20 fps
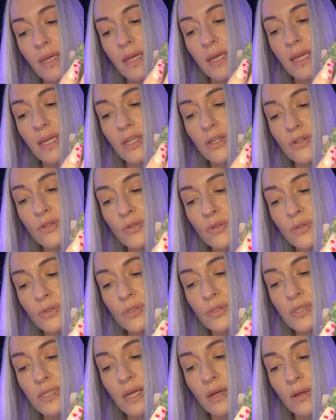It
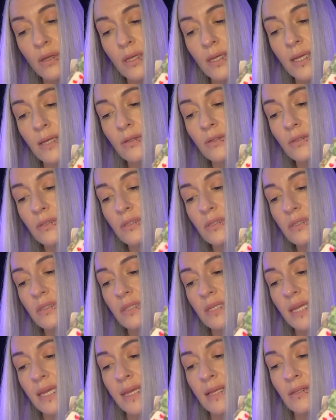draws out guilt,
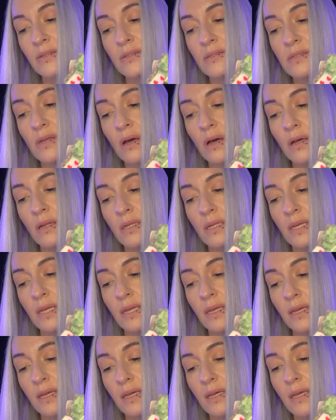heals
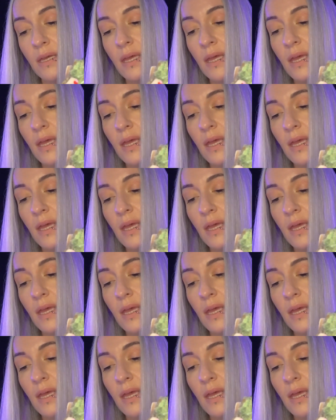heartache